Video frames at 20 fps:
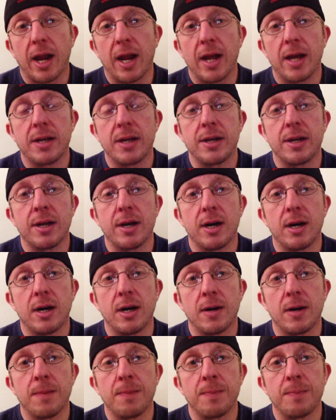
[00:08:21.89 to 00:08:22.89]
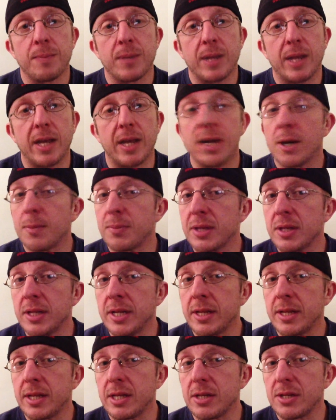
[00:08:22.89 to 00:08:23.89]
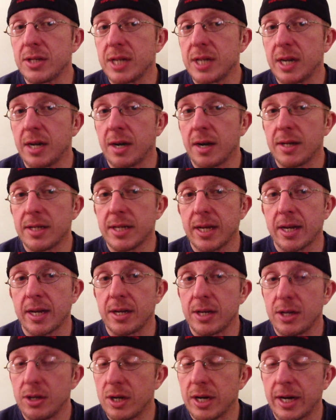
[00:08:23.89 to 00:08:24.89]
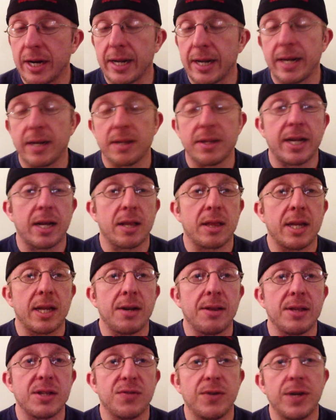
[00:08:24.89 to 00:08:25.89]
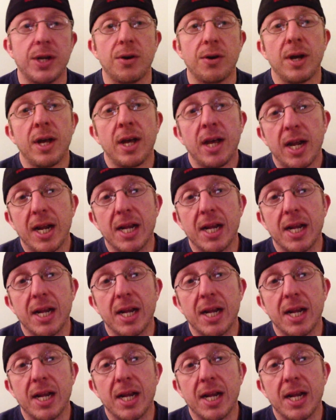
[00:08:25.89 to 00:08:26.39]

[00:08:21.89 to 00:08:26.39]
And hit up the link that you'll see here in a second. You're going to get a link at the end of this video.